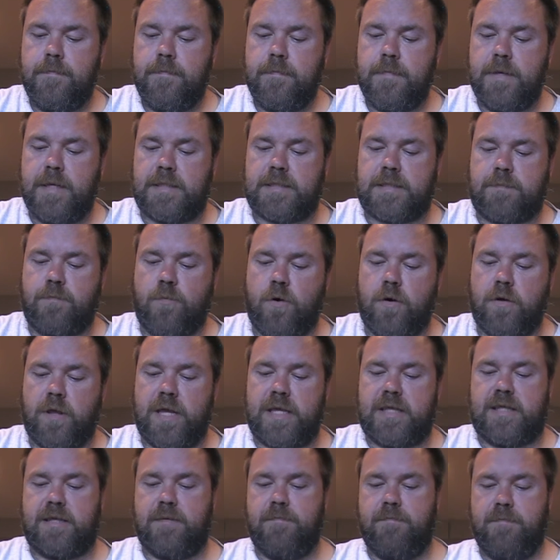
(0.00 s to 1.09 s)
It's more
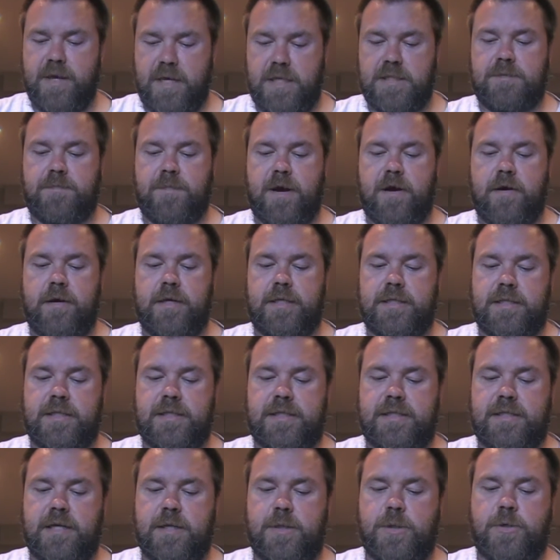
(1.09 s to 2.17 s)
like the mixed berries and
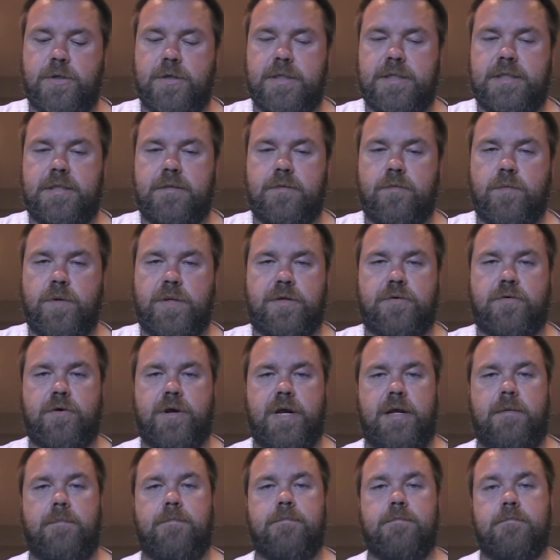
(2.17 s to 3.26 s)
citrus with
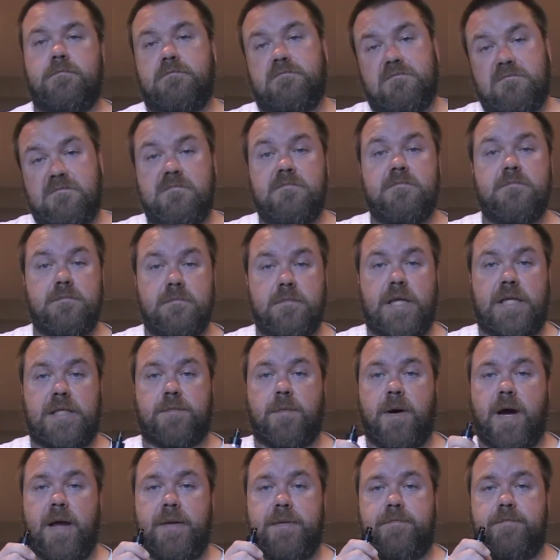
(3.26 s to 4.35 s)
cream. That's
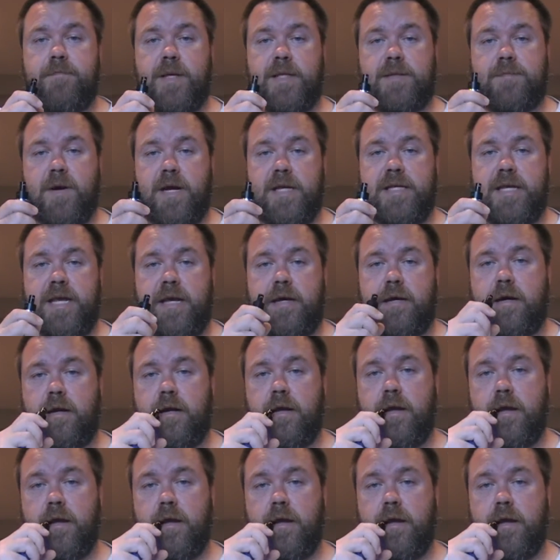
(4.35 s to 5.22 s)
my take on it.